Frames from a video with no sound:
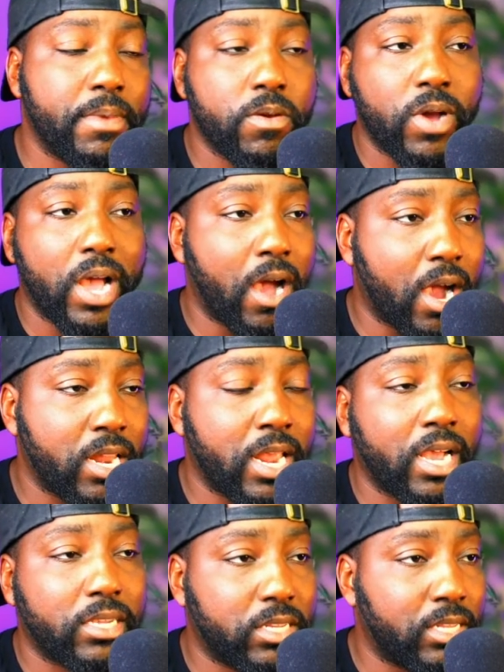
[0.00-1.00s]
might be, well, how can
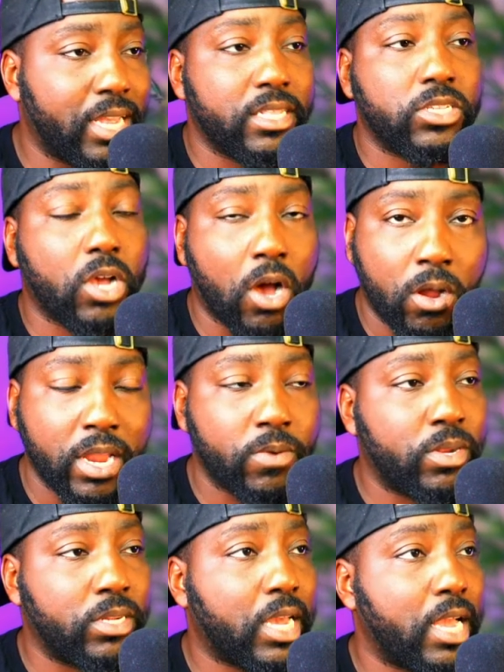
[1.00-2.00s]
I select this all
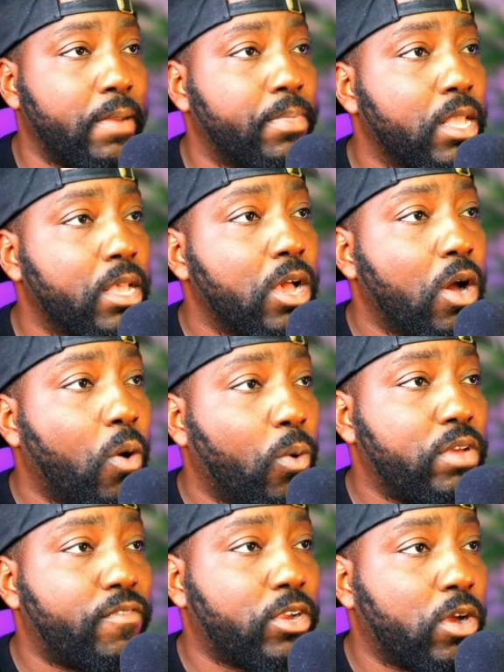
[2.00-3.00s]
at one time?
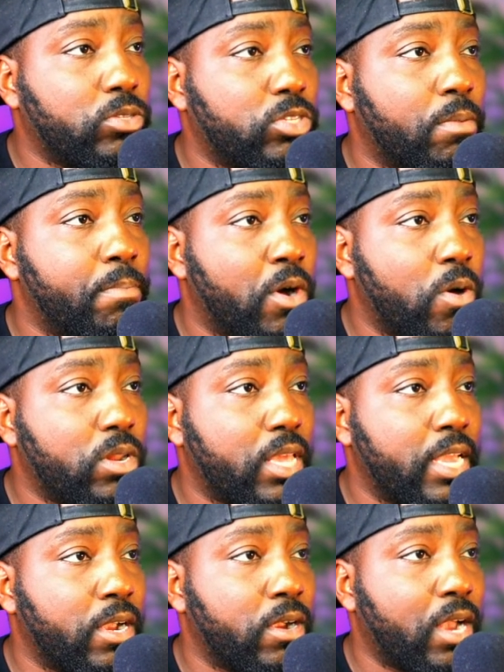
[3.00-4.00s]
Well, if I go to the mode
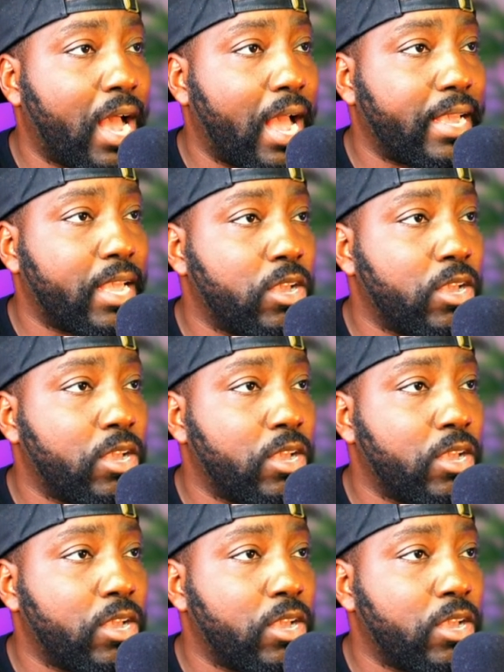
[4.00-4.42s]
here, I